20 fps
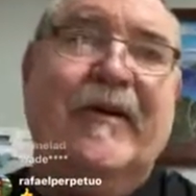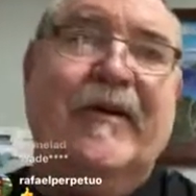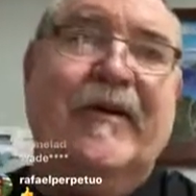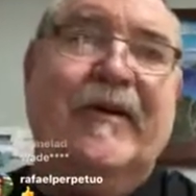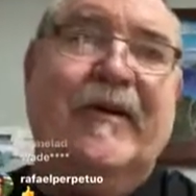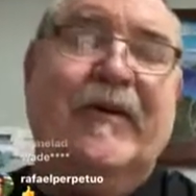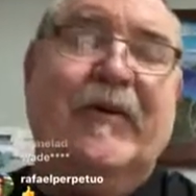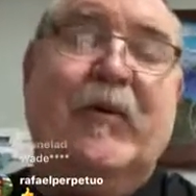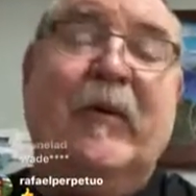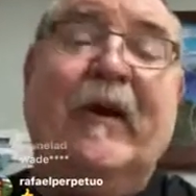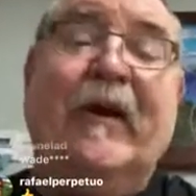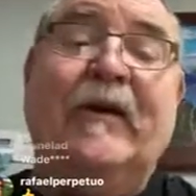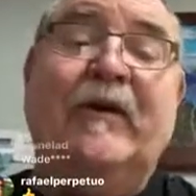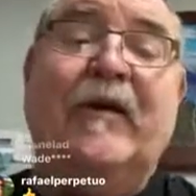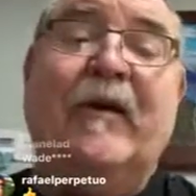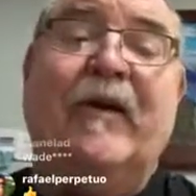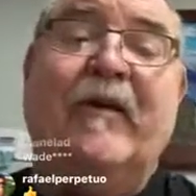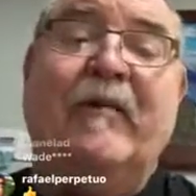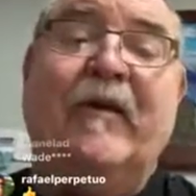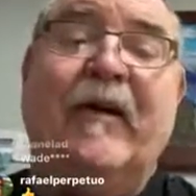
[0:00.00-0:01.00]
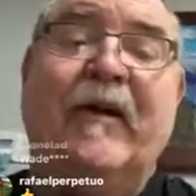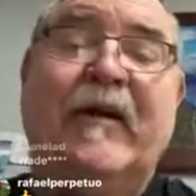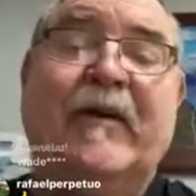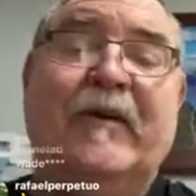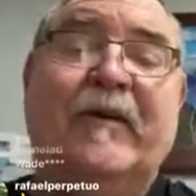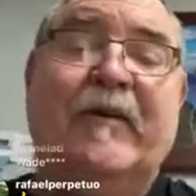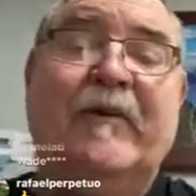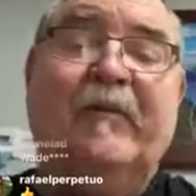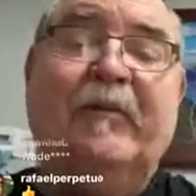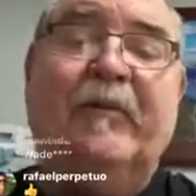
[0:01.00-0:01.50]
and Wade
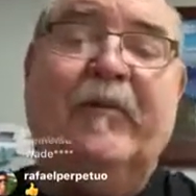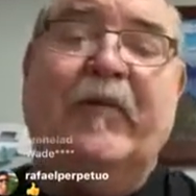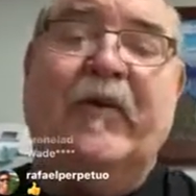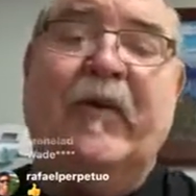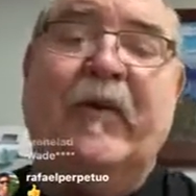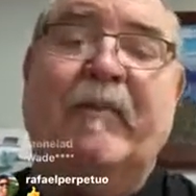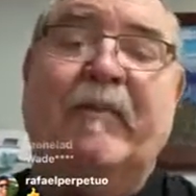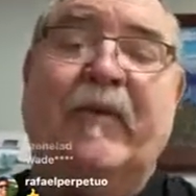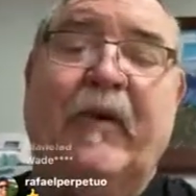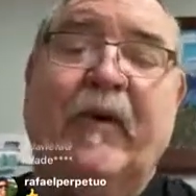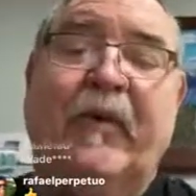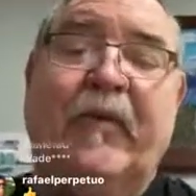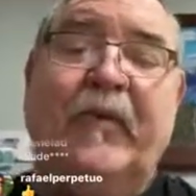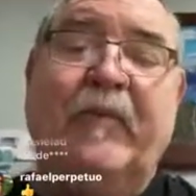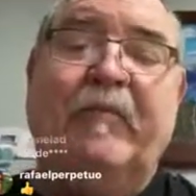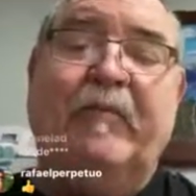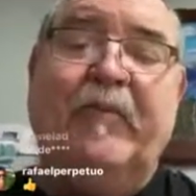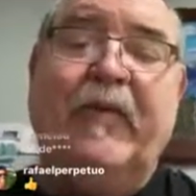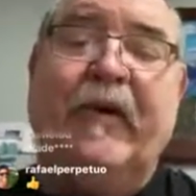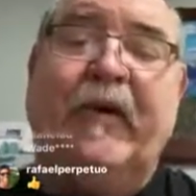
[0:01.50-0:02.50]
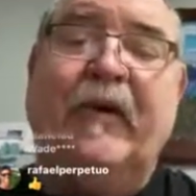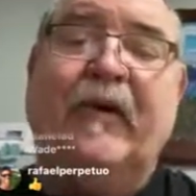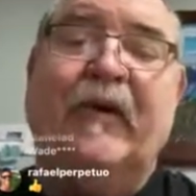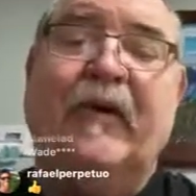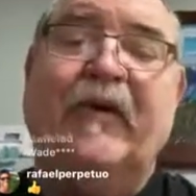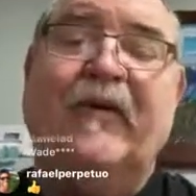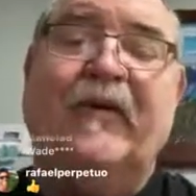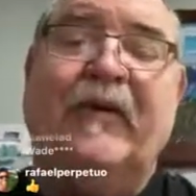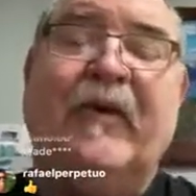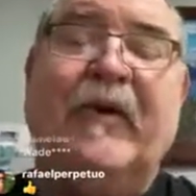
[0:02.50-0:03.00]
Carmichael are both pretty
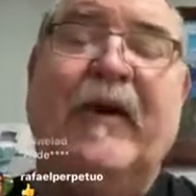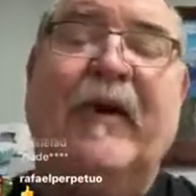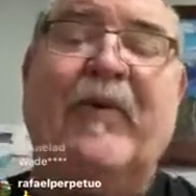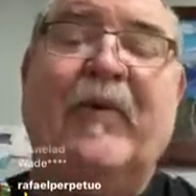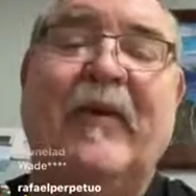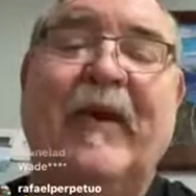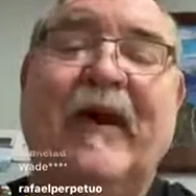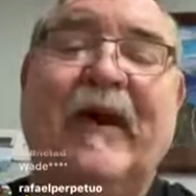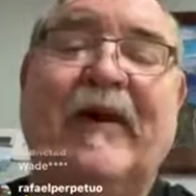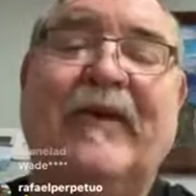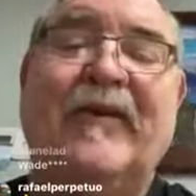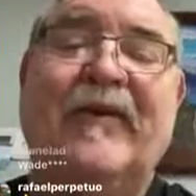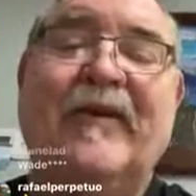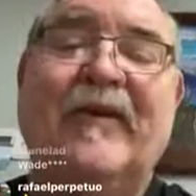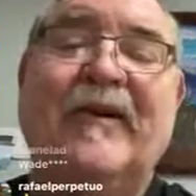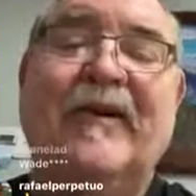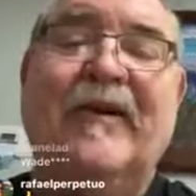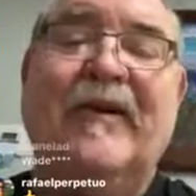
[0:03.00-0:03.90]
close to that weight,